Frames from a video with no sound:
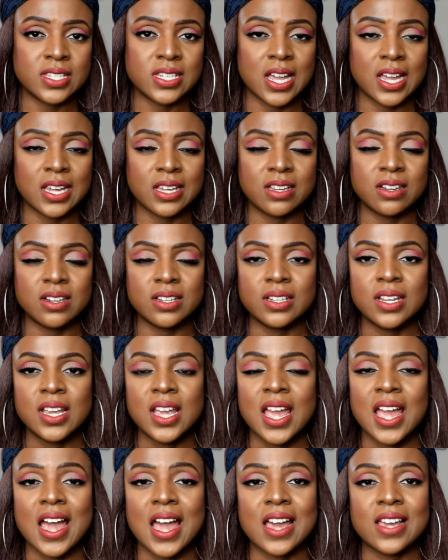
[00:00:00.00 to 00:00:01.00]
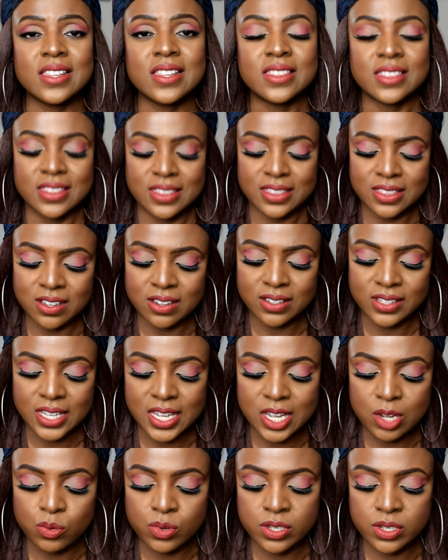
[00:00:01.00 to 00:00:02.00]
I got, I thought
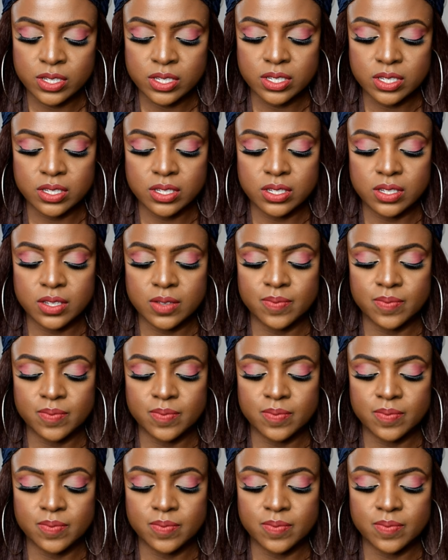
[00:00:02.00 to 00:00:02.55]
it was